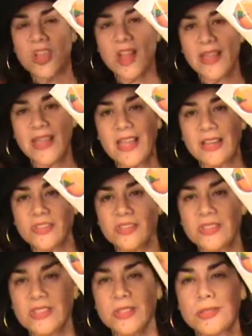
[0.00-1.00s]
I
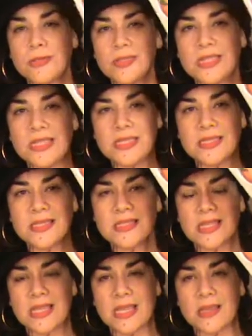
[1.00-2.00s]
actually use
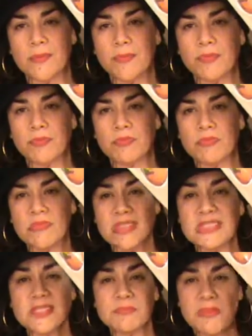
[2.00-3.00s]
this in,
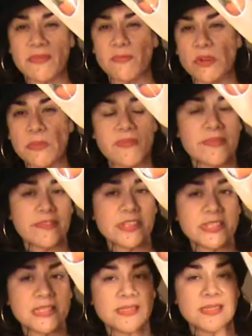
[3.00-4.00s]
this is my one of my favorite
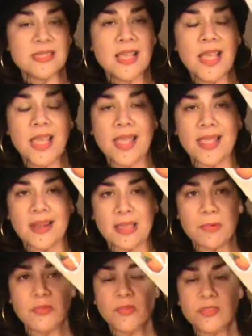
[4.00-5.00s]
scents, and I
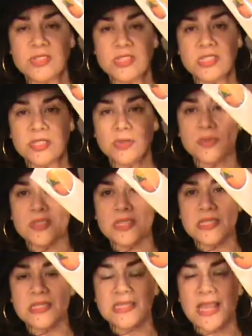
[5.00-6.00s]
prefer to use
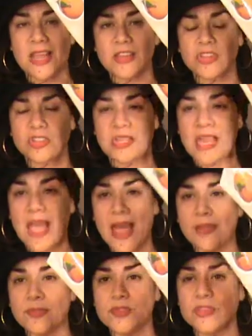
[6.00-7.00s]
this actually
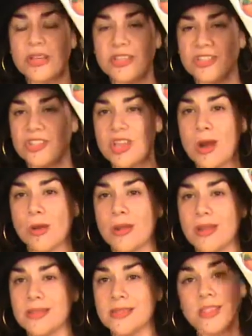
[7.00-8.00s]
after I shower
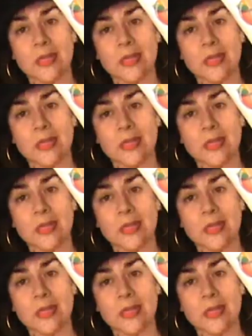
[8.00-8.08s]
at the